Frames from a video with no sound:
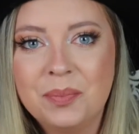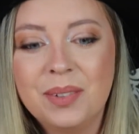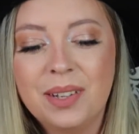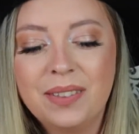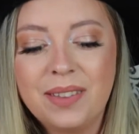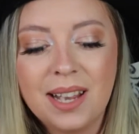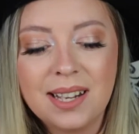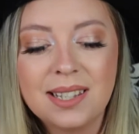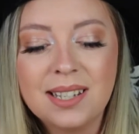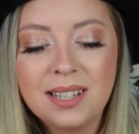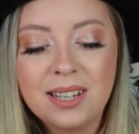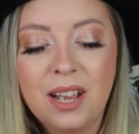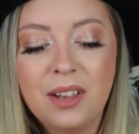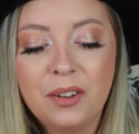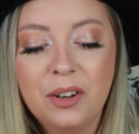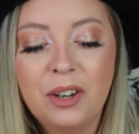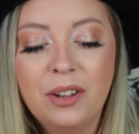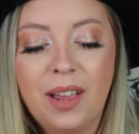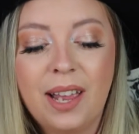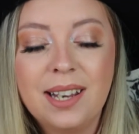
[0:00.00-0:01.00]
that's
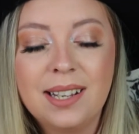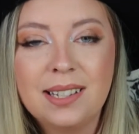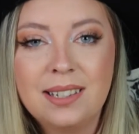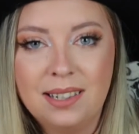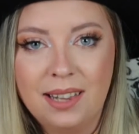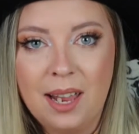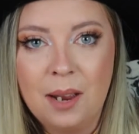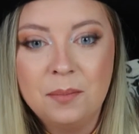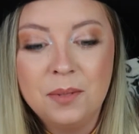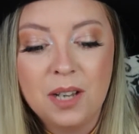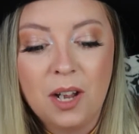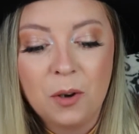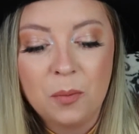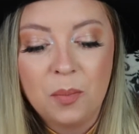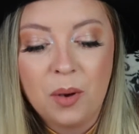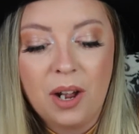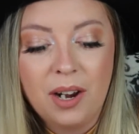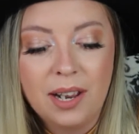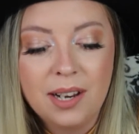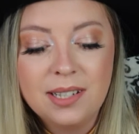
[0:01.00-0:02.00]
another like slam dunk
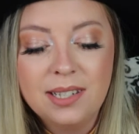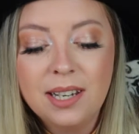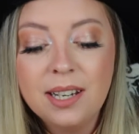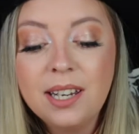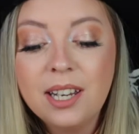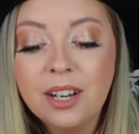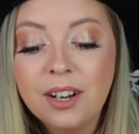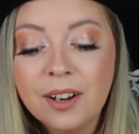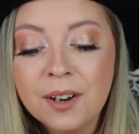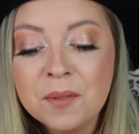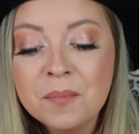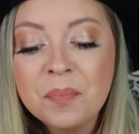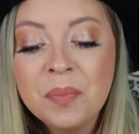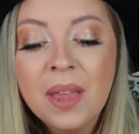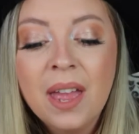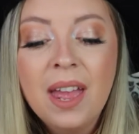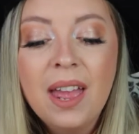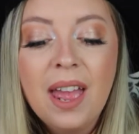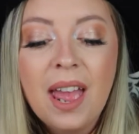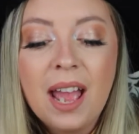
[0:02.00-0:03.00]
product in here.
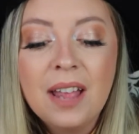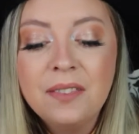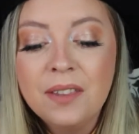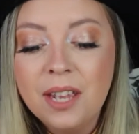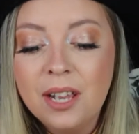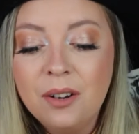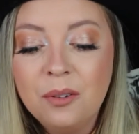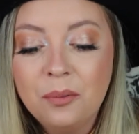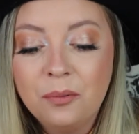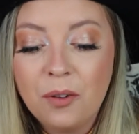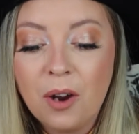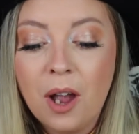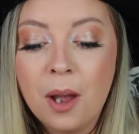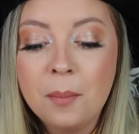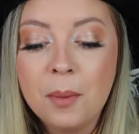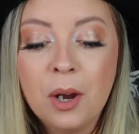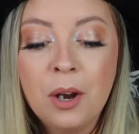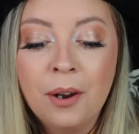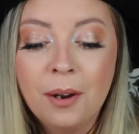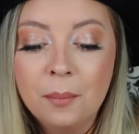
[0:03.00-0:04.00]
And then
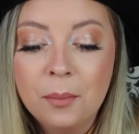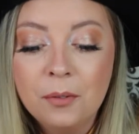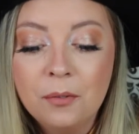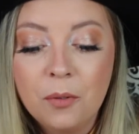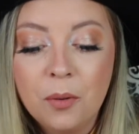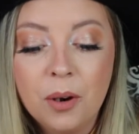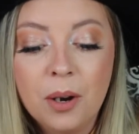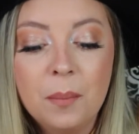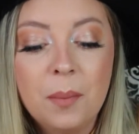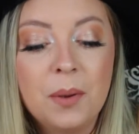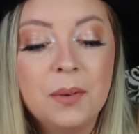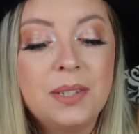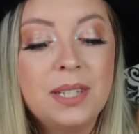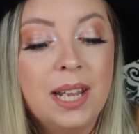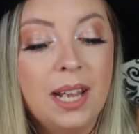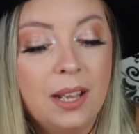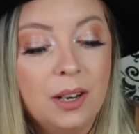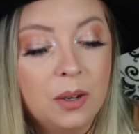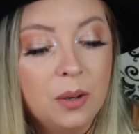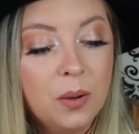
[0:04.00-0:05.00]
from Herbivore
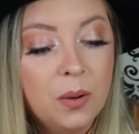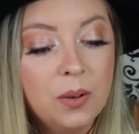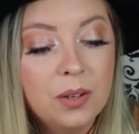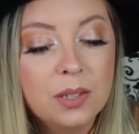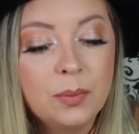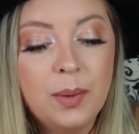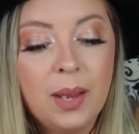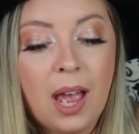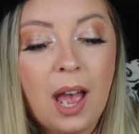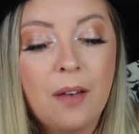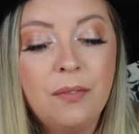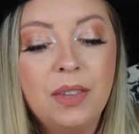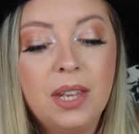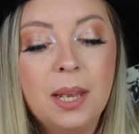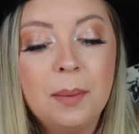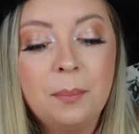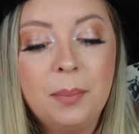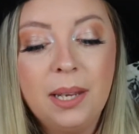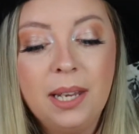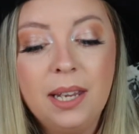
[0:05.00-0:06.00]
Botanicals, we have
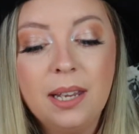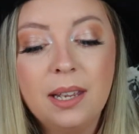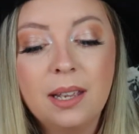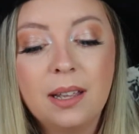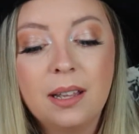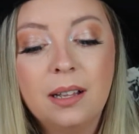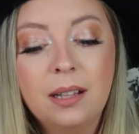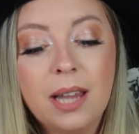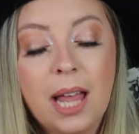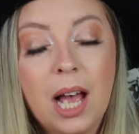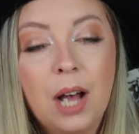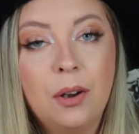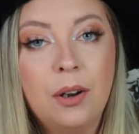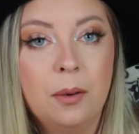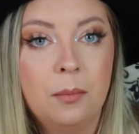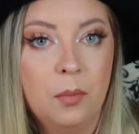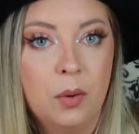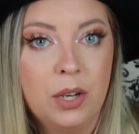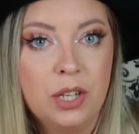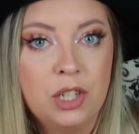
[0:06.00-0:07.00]
the Pink Cloud
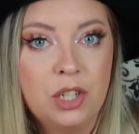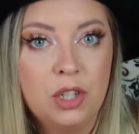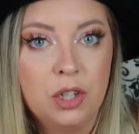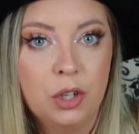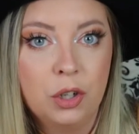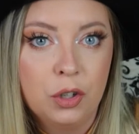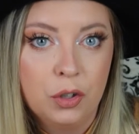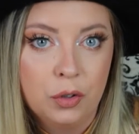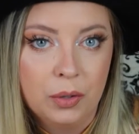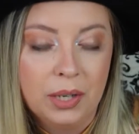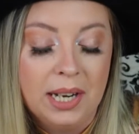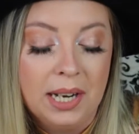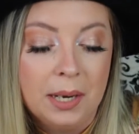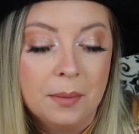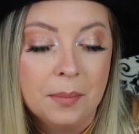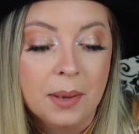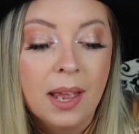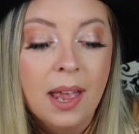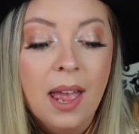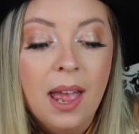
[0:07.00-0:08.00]
Moisture
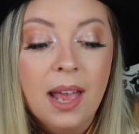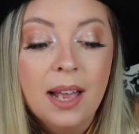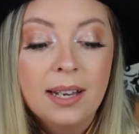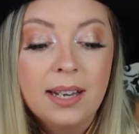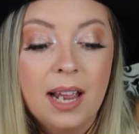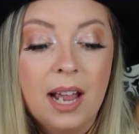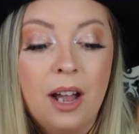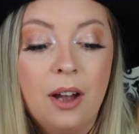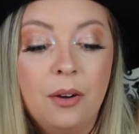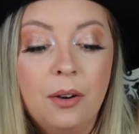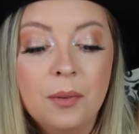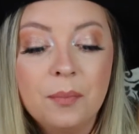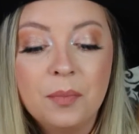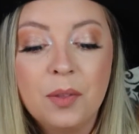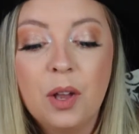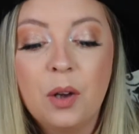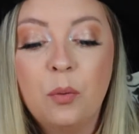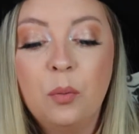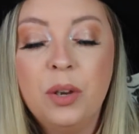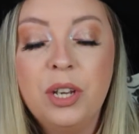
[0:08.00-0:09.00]
Cream. Now,
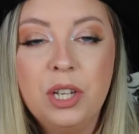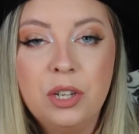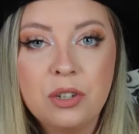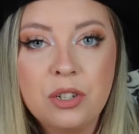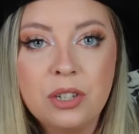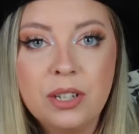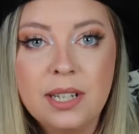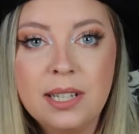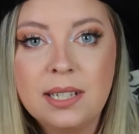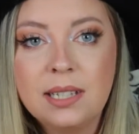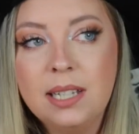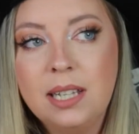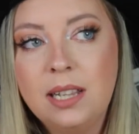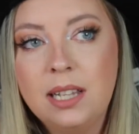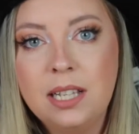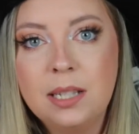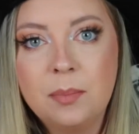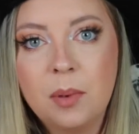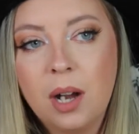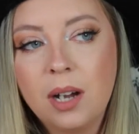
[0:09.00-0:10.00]
we usually see
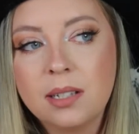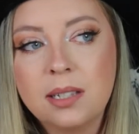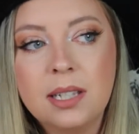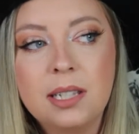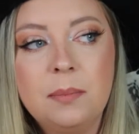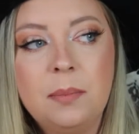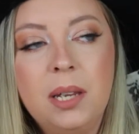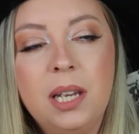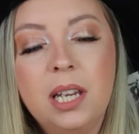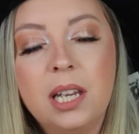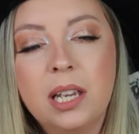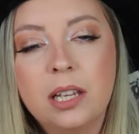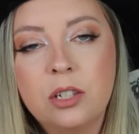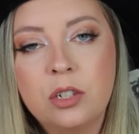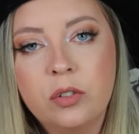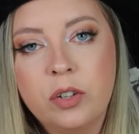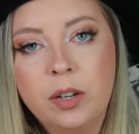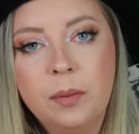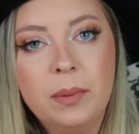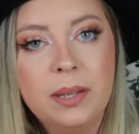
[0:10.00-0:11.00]
these boxes being
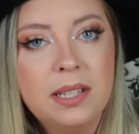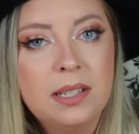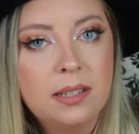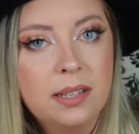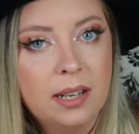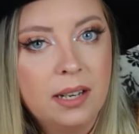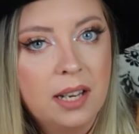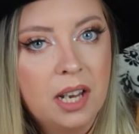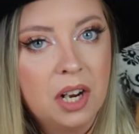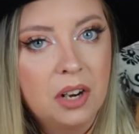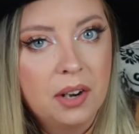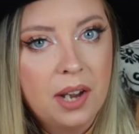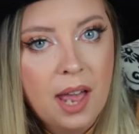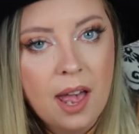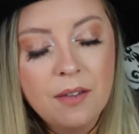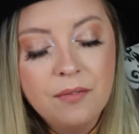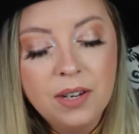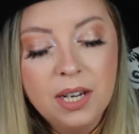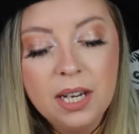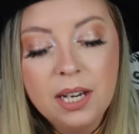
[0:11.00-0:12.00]
extremely skincare
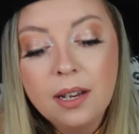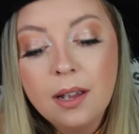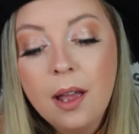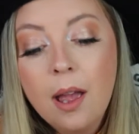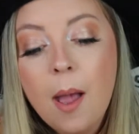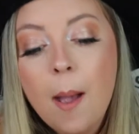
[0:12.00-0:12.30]
heavy,